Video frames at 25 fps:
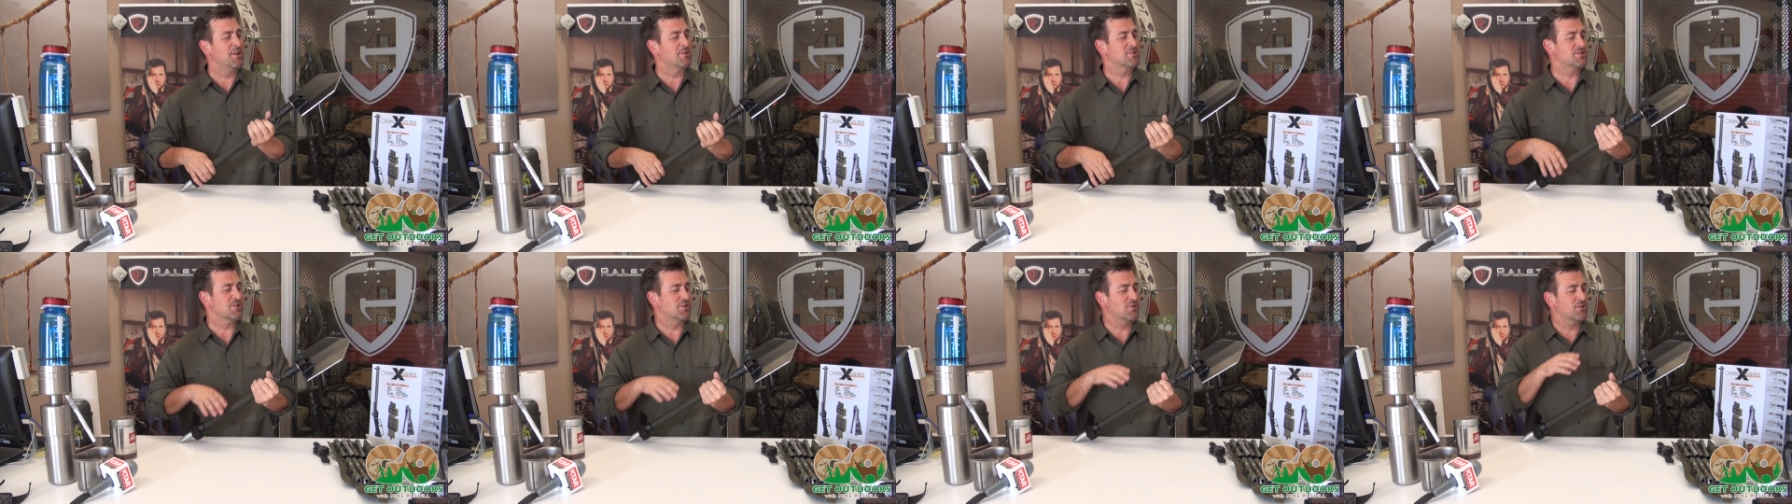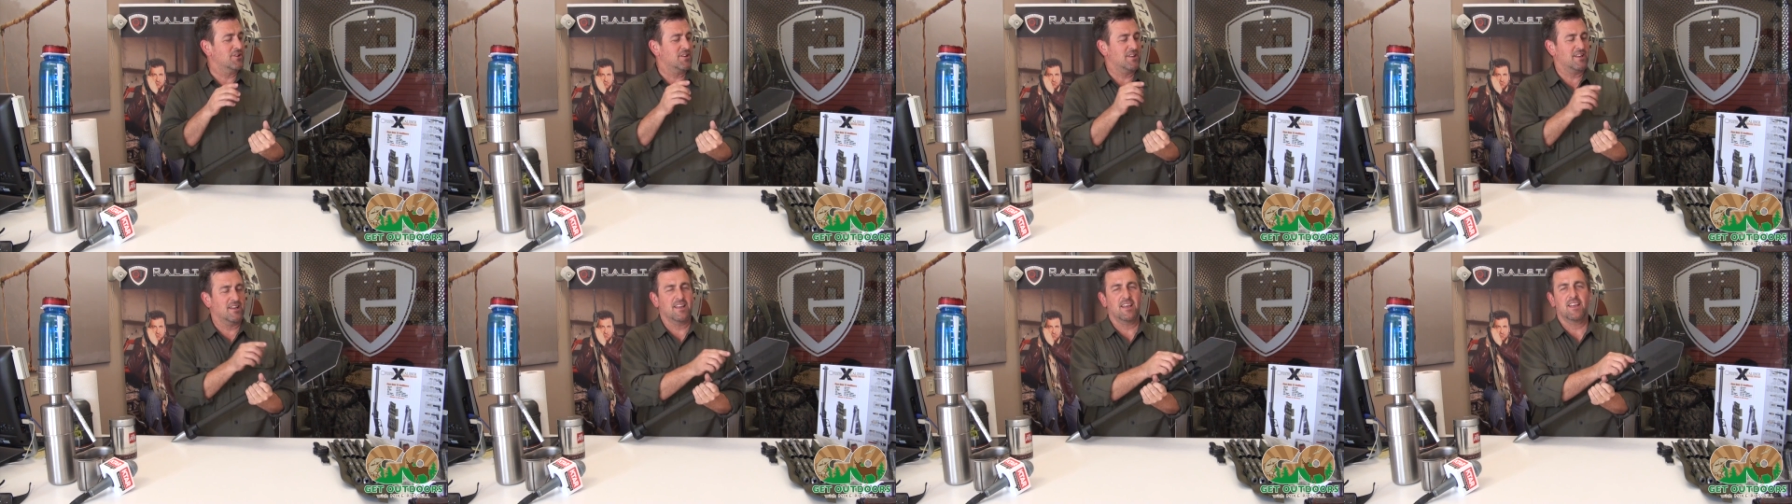
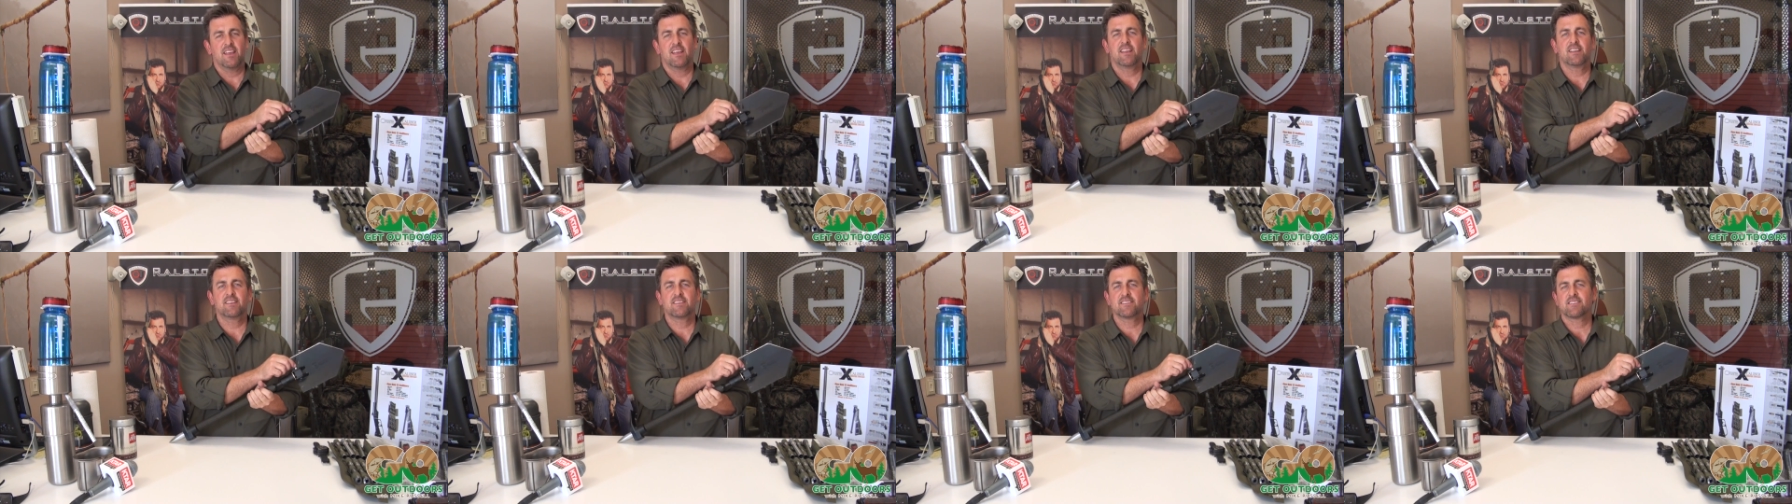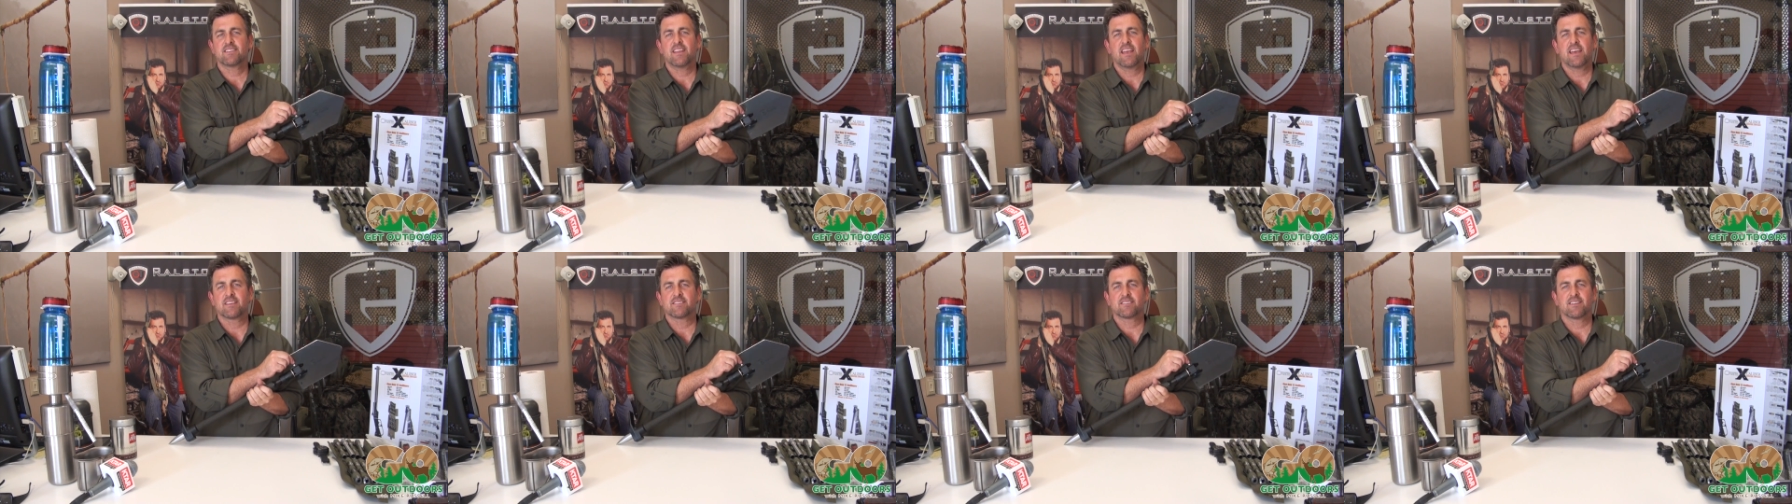So it
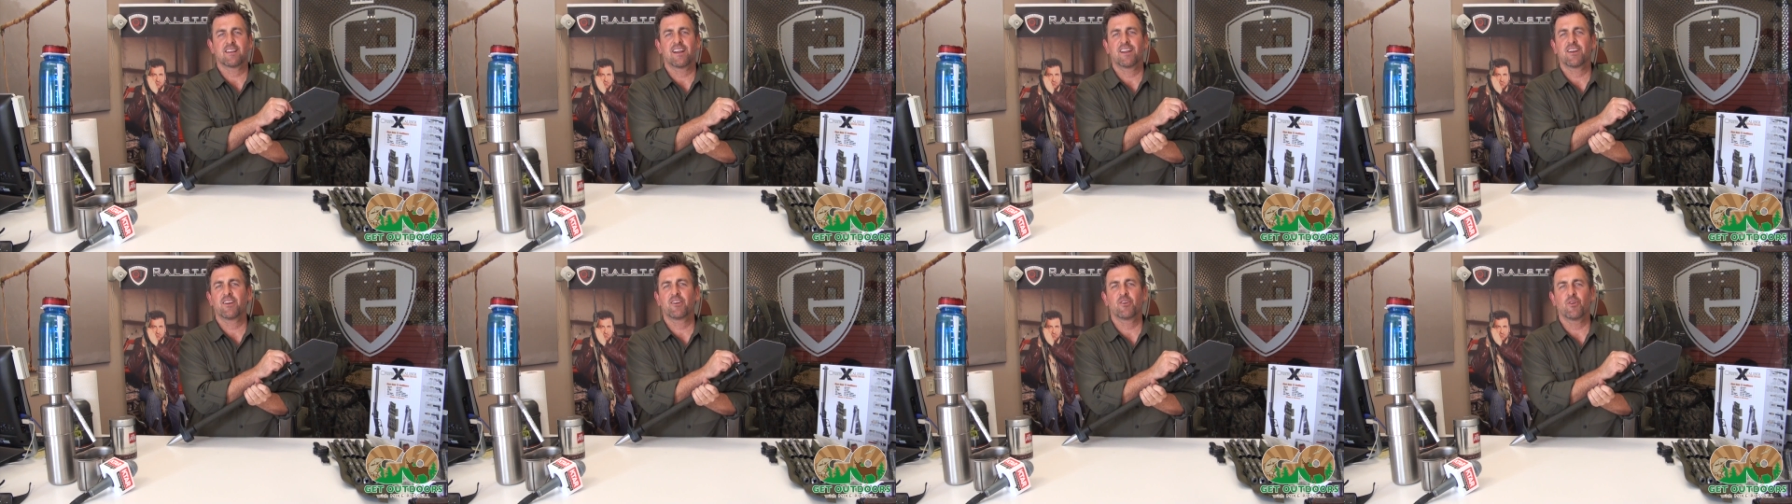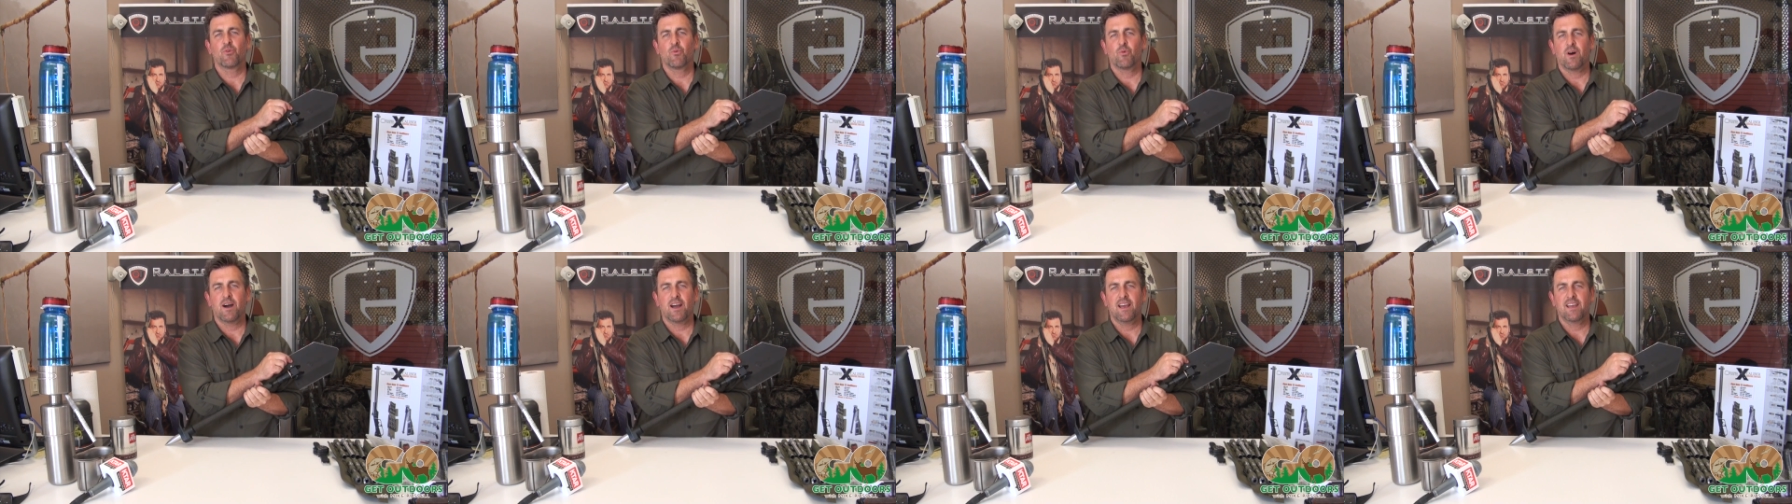just hasn't. I don't
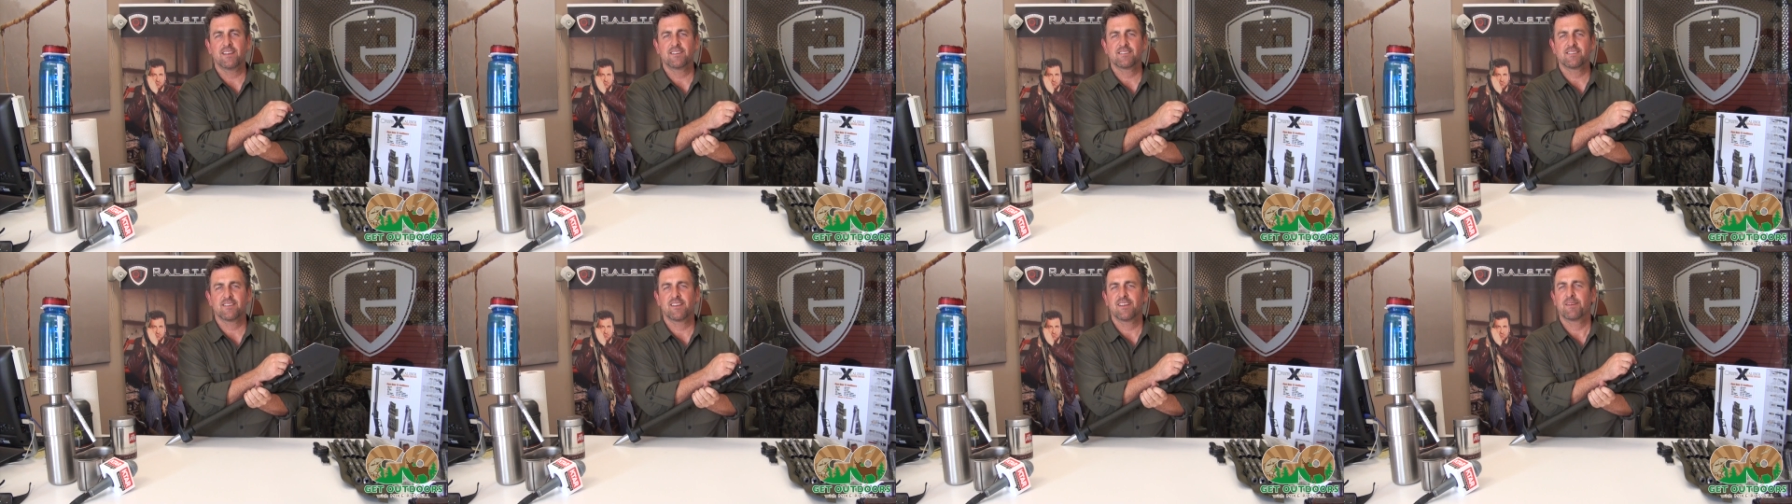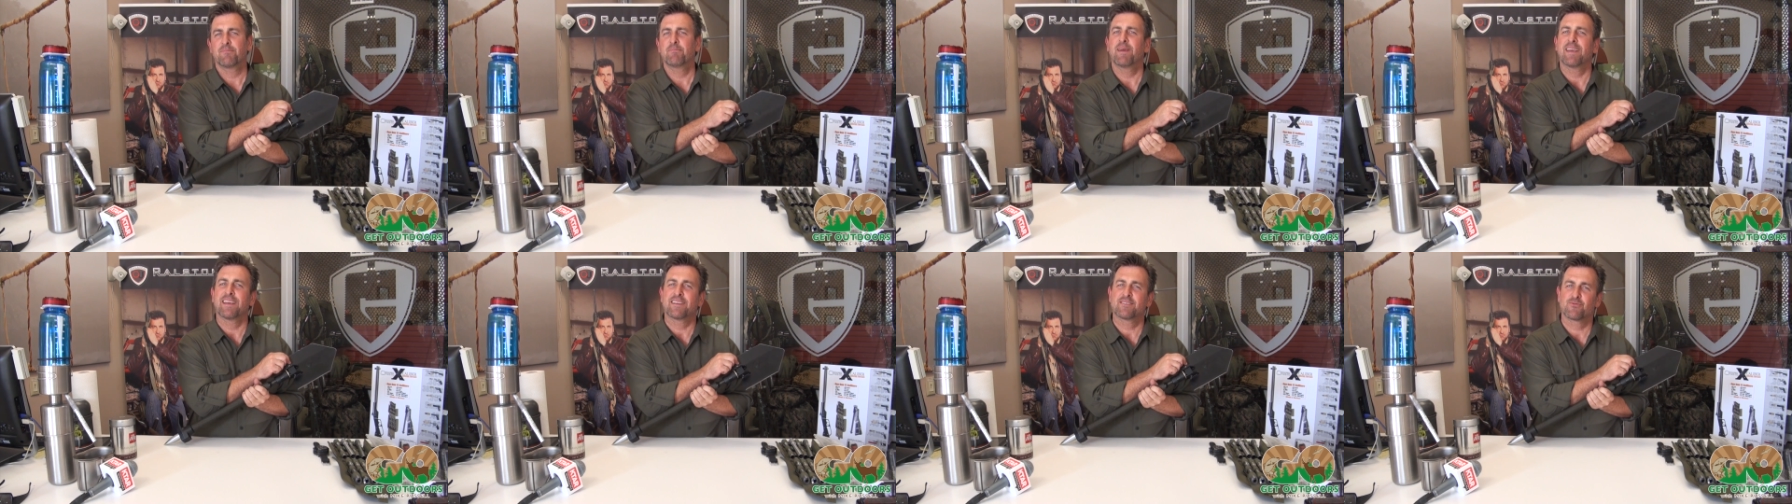know why it's,
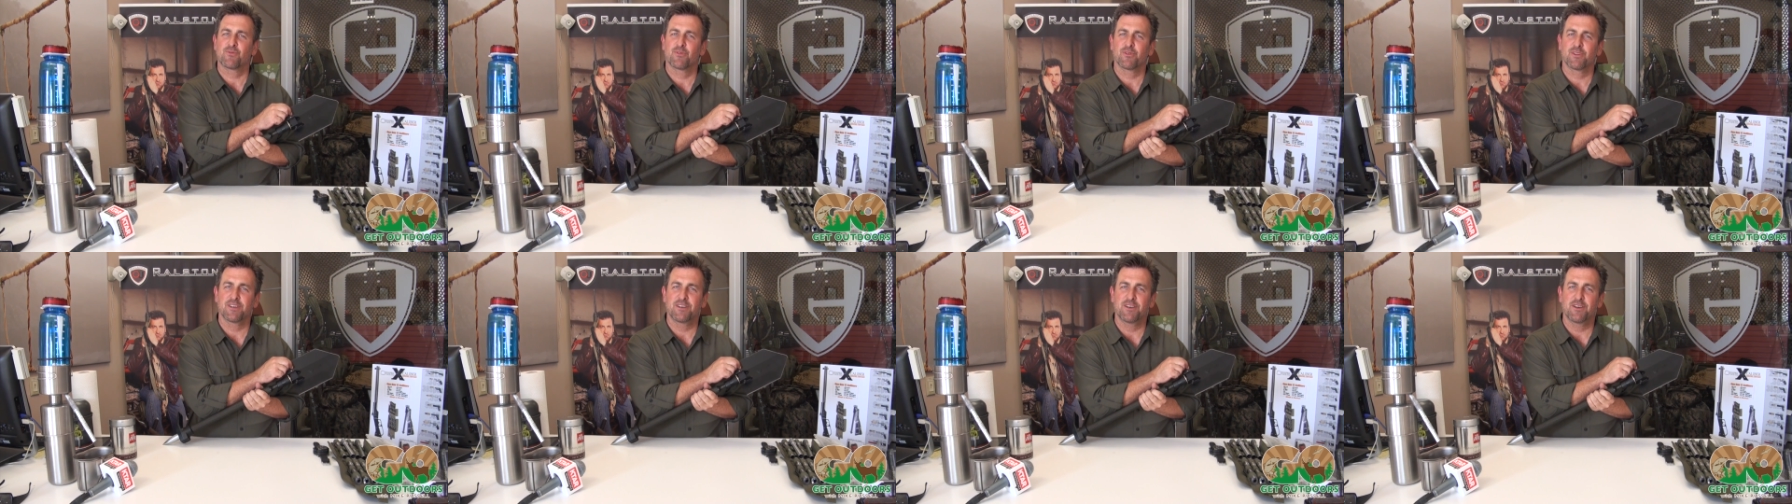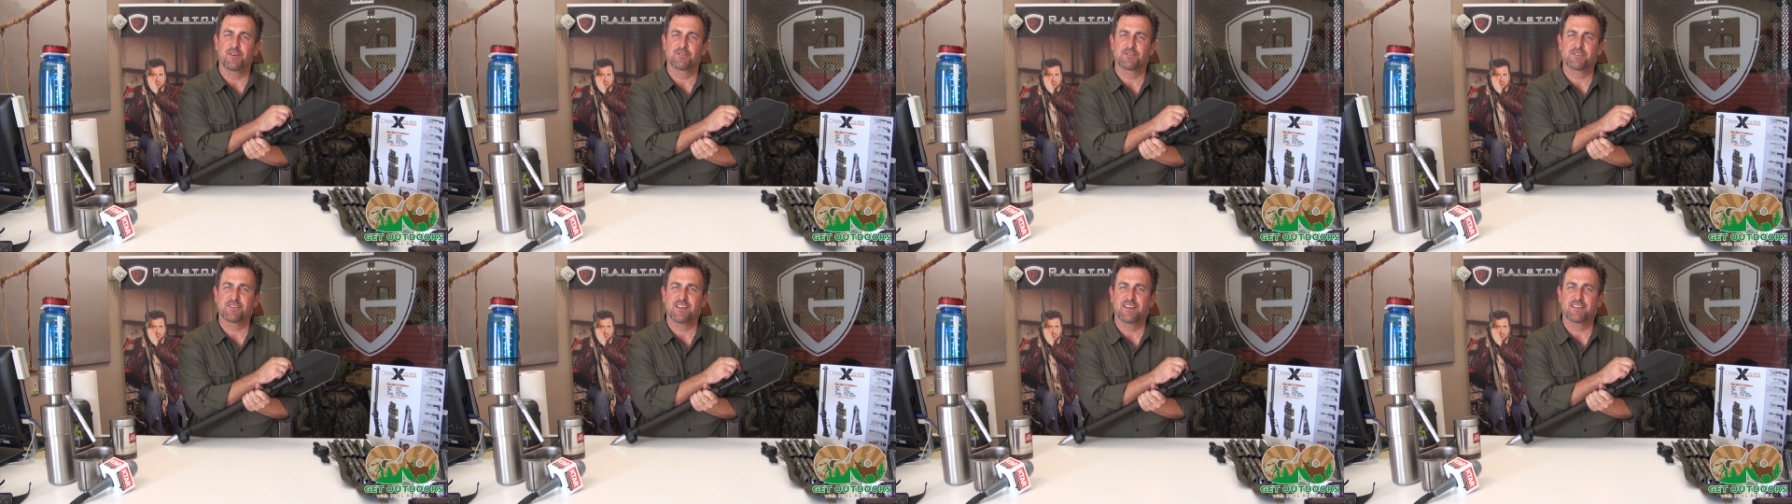it makes really
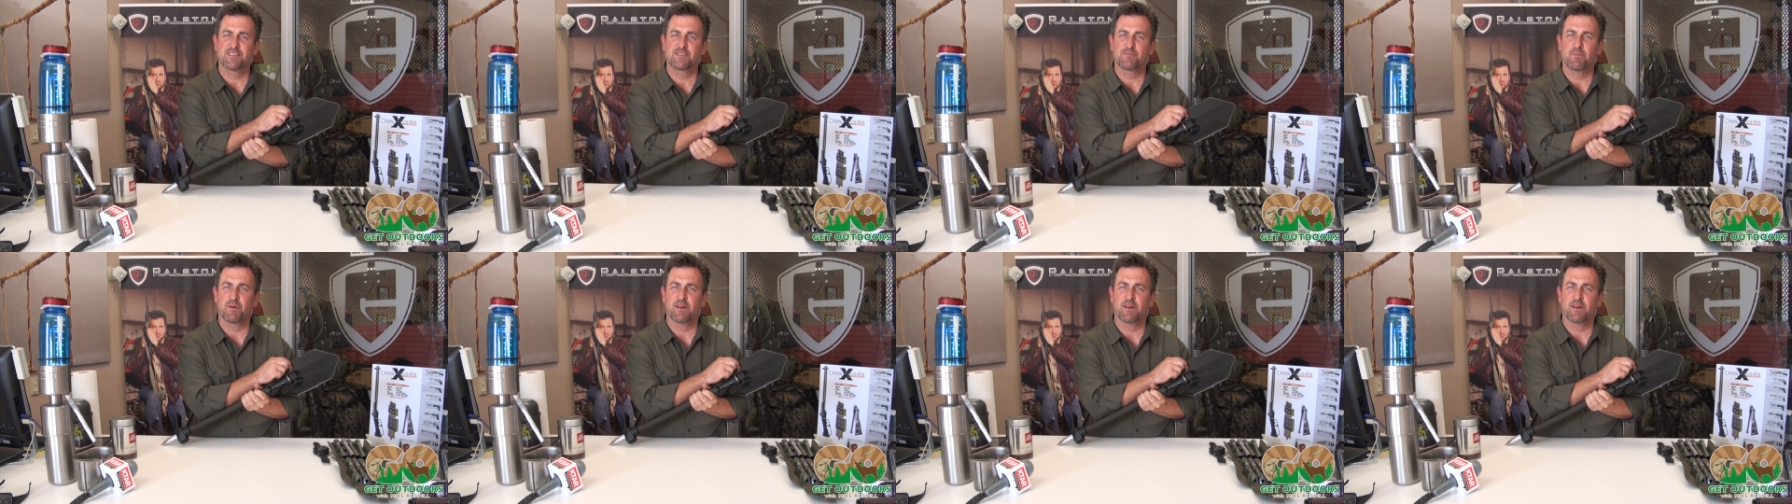no sense,